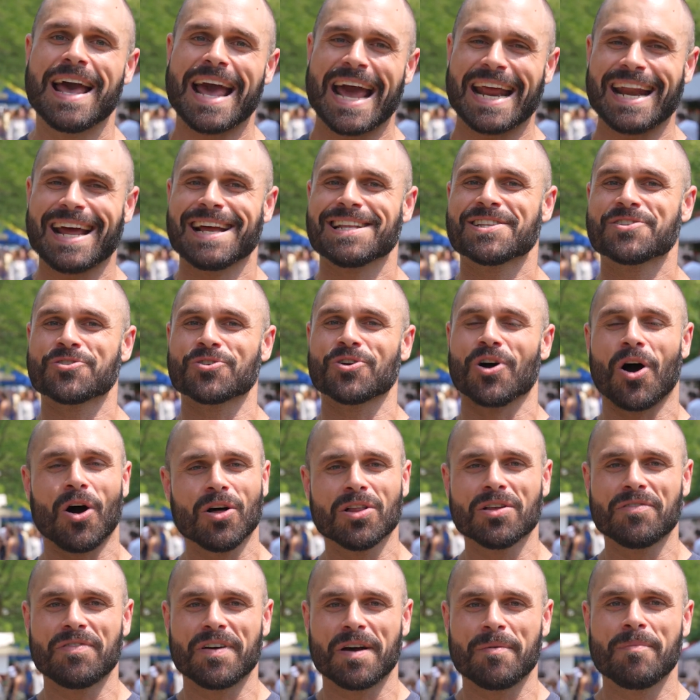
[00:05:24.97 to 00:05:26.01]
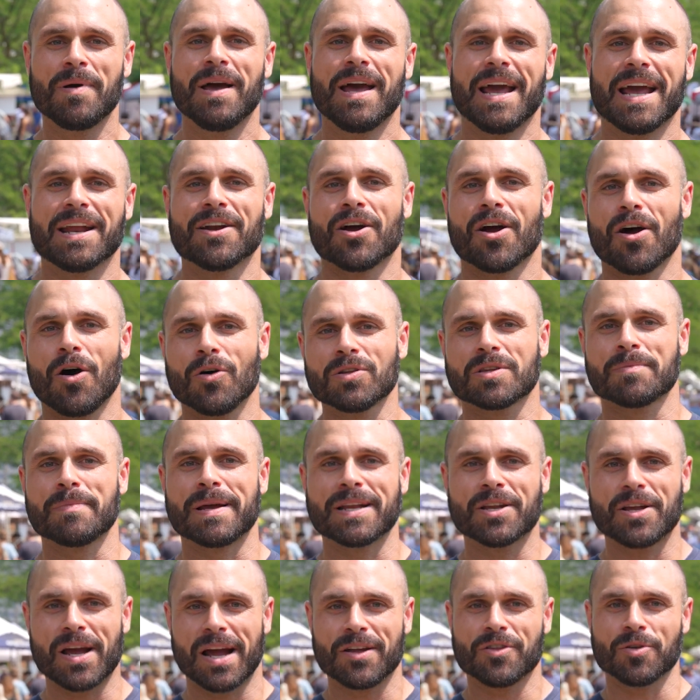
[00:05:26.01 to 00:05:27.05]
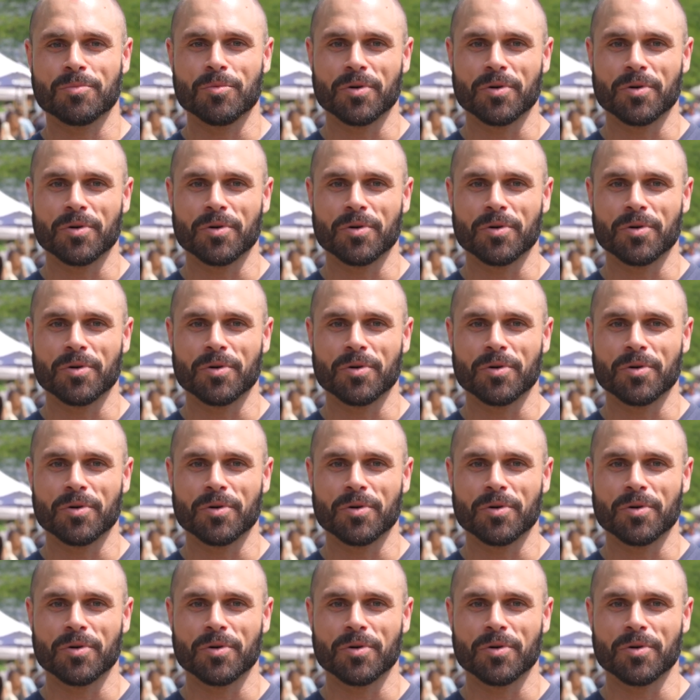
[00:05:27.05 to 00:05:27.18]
and I answer all of them in our ultimate guide